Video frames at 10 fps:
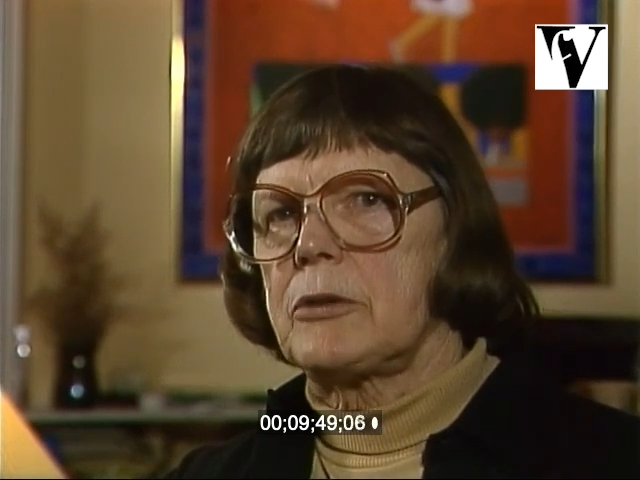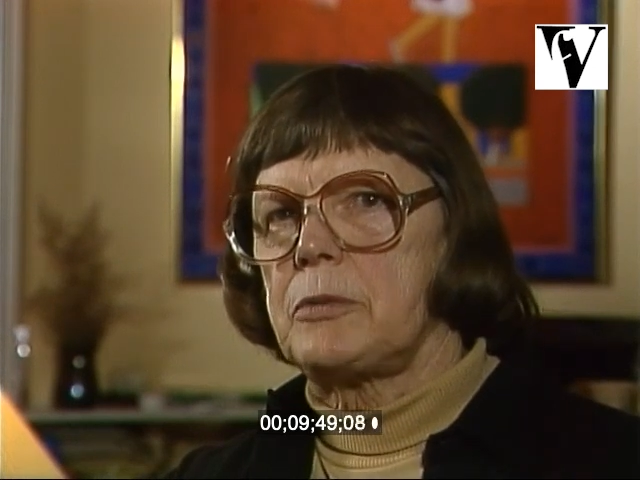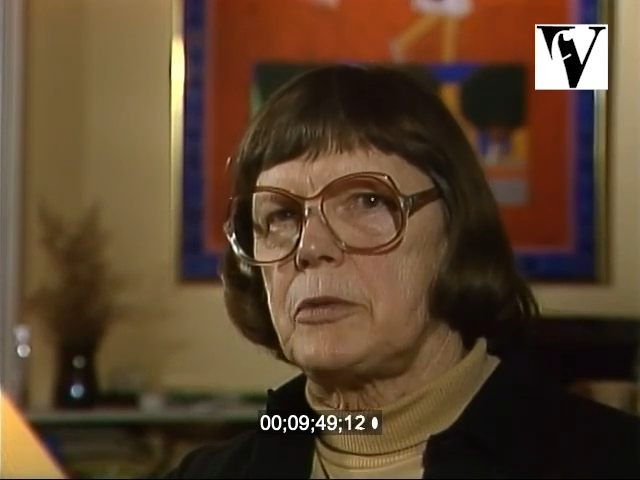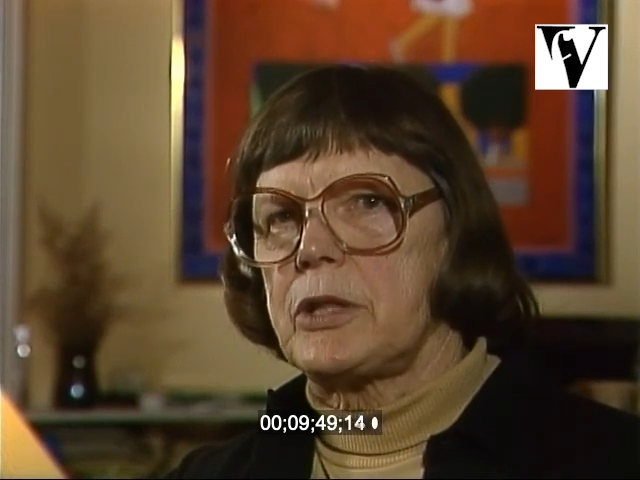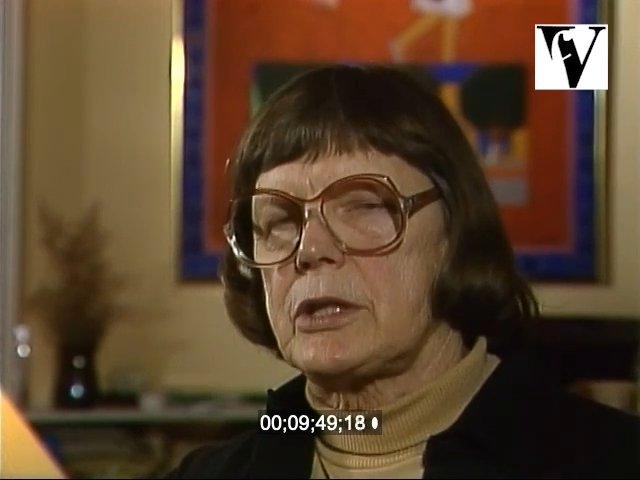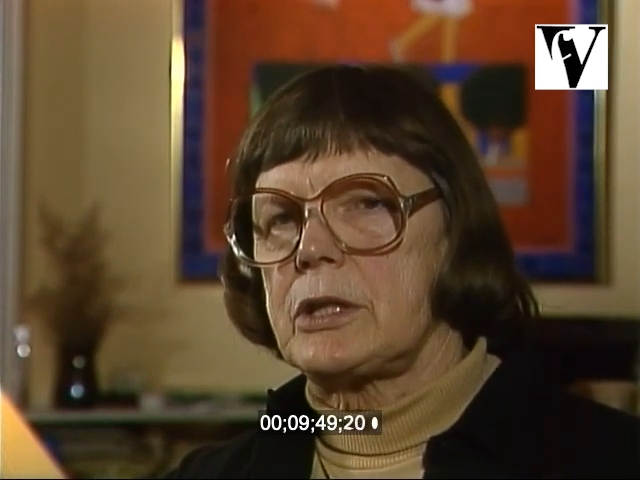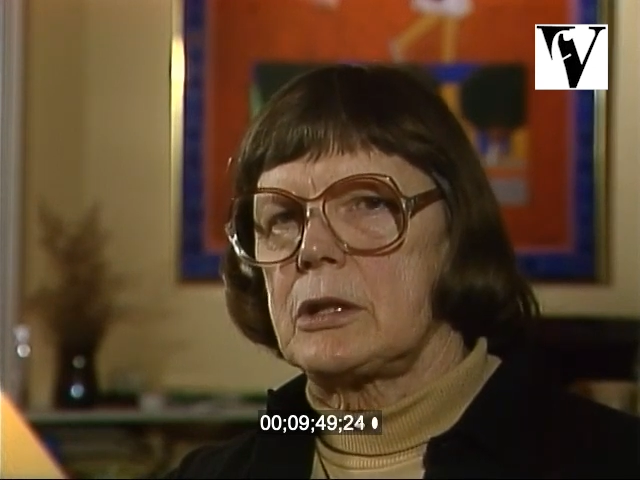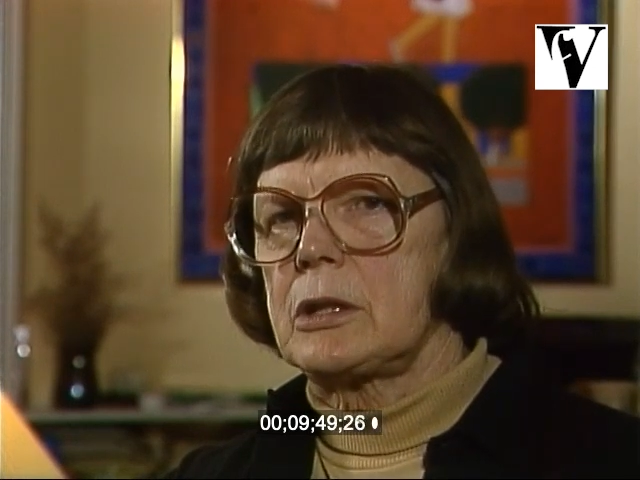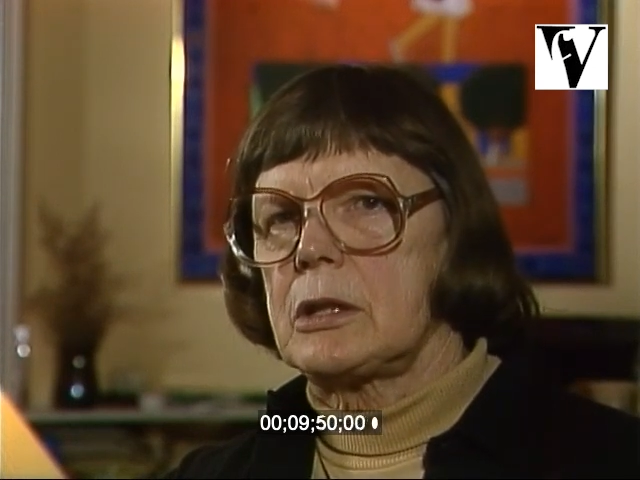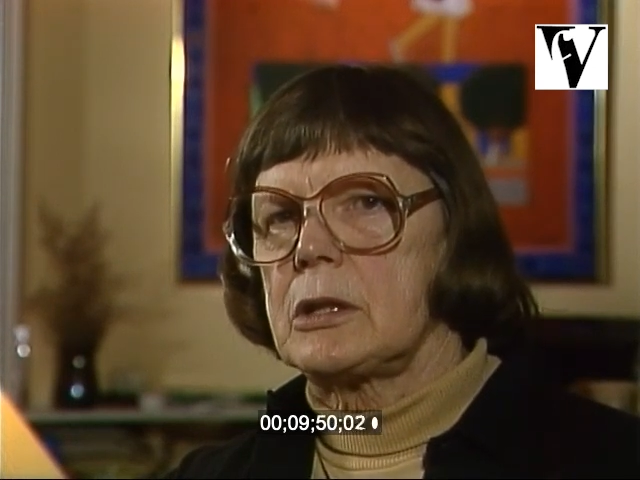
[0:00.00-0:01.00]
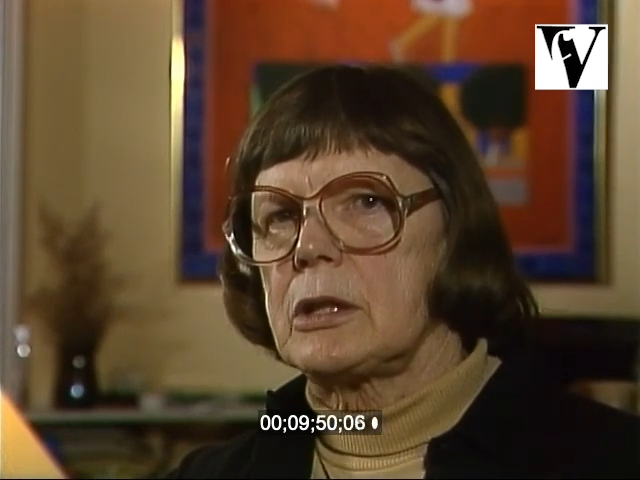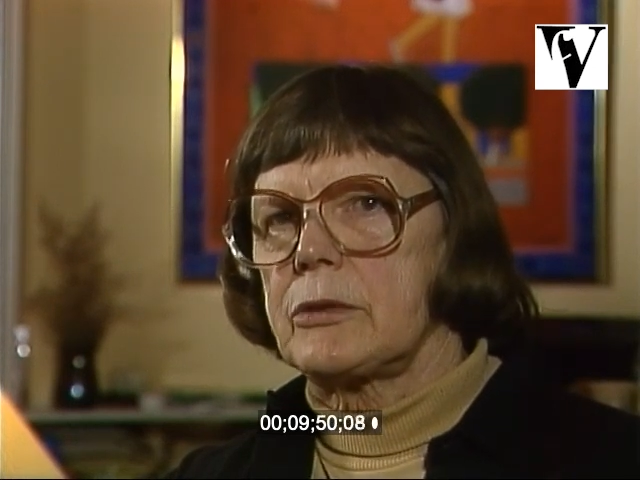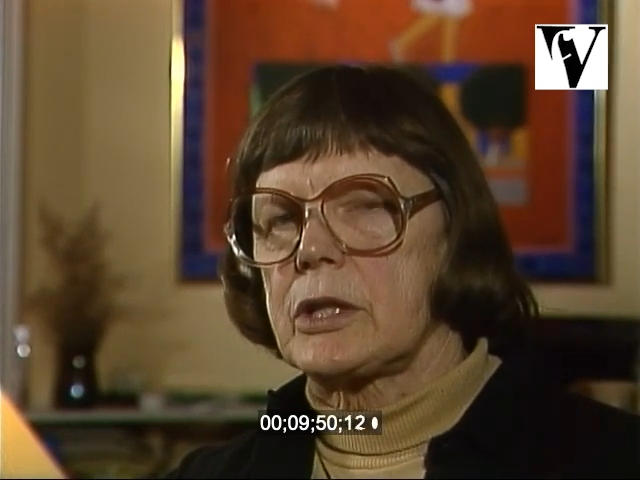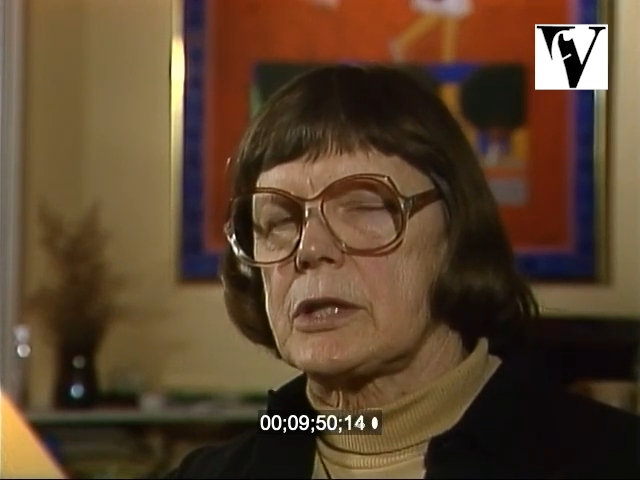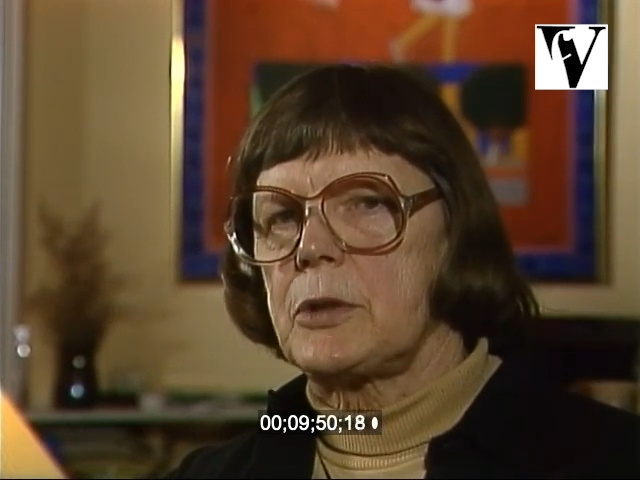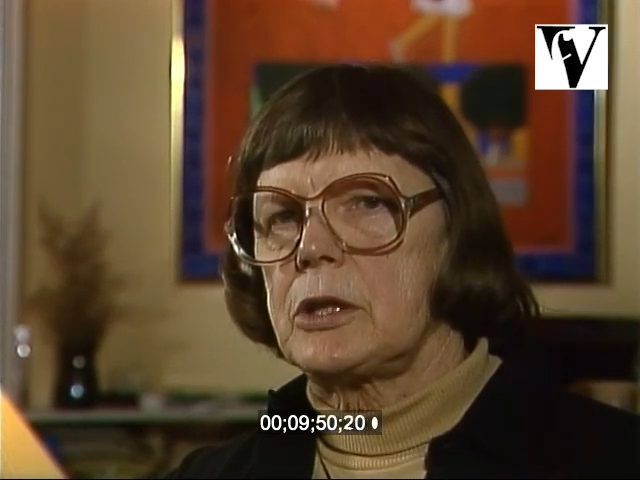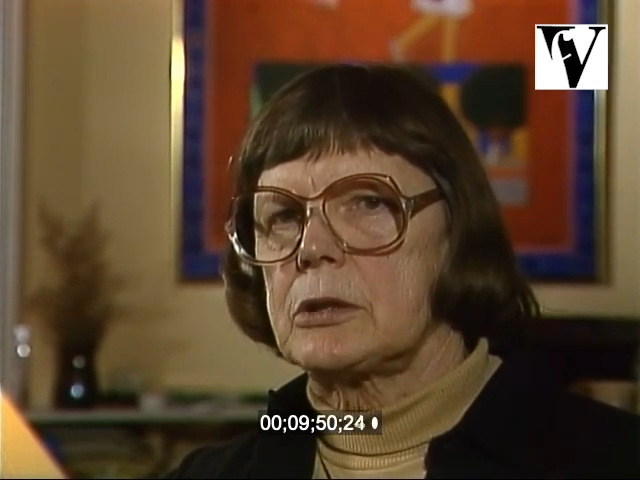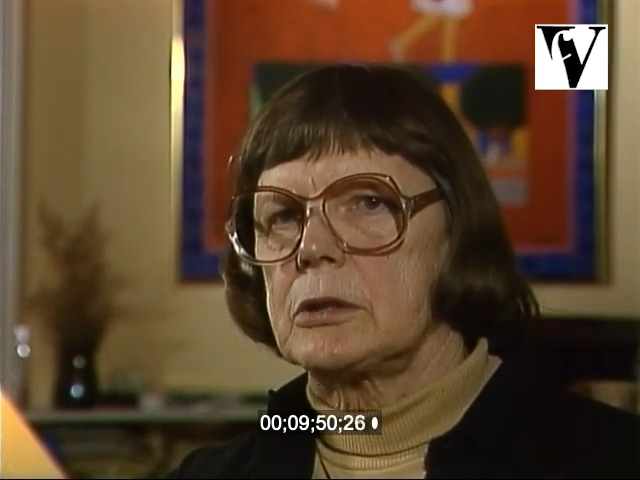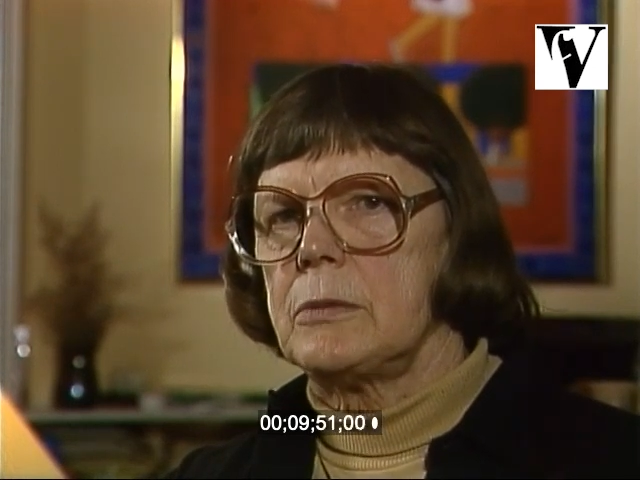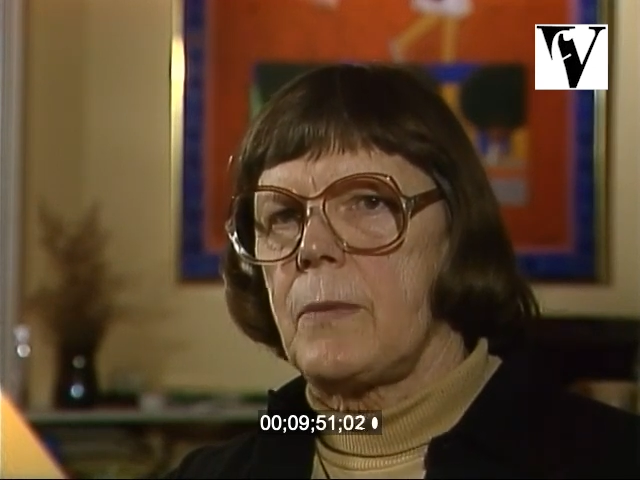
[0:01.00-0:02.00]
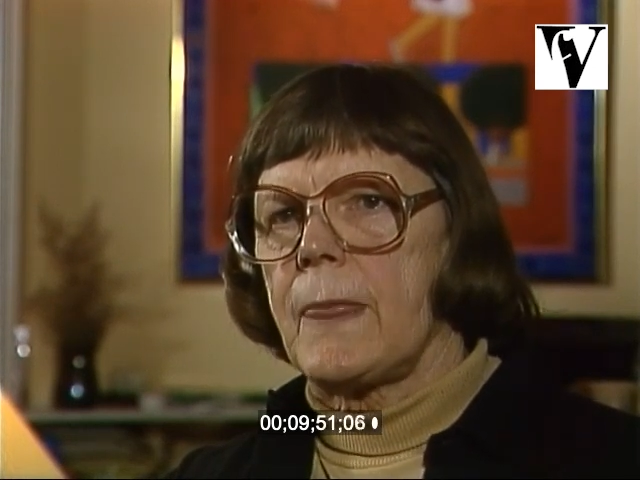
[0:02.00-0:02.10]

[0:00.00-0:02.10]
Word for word: of publicity and got a lot of exposure.